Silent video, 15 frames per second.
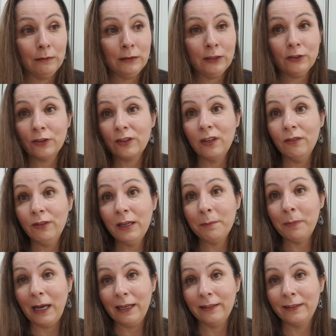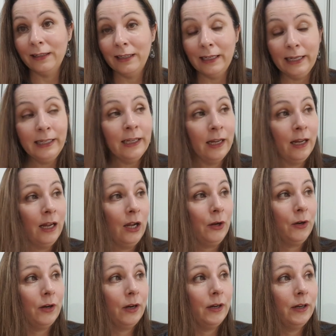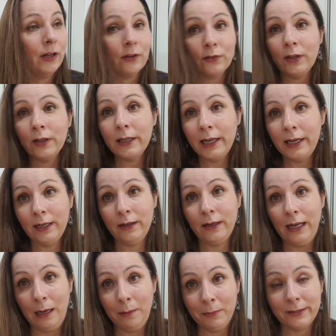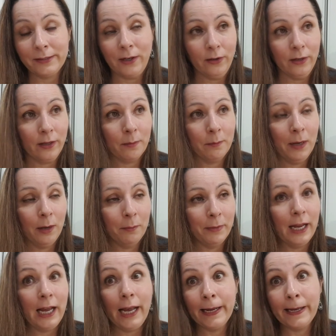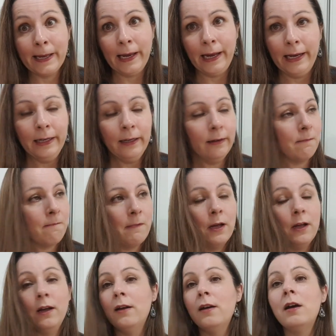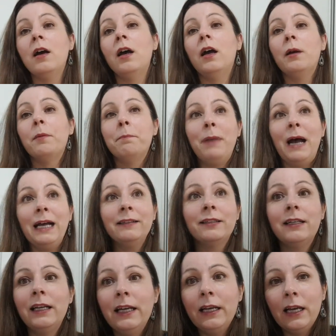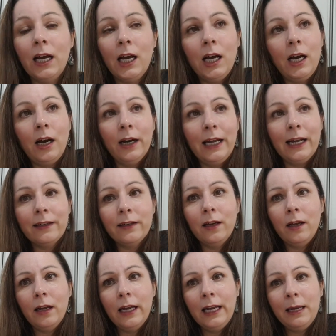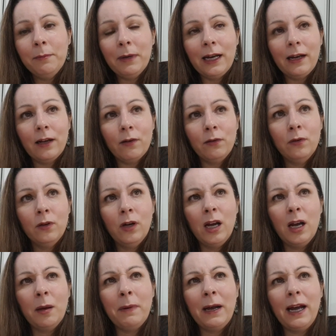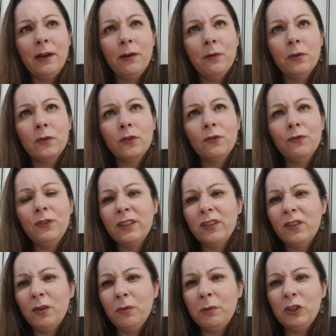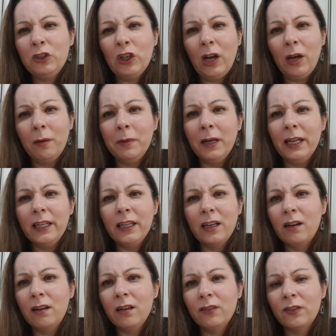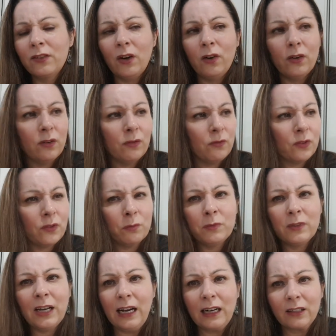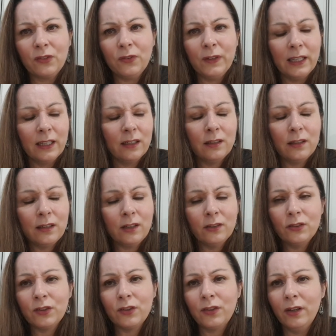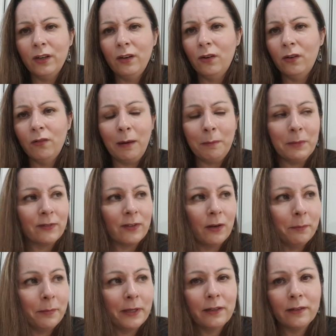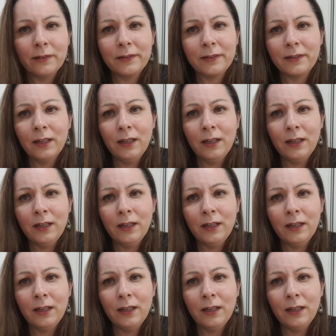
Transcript: I just love it, basically. Not so keen on Amazon at the moment, again. Basically, I had an email about something to do with Germany. You've got to sign up for some tax thing. And I just ignore Amazon because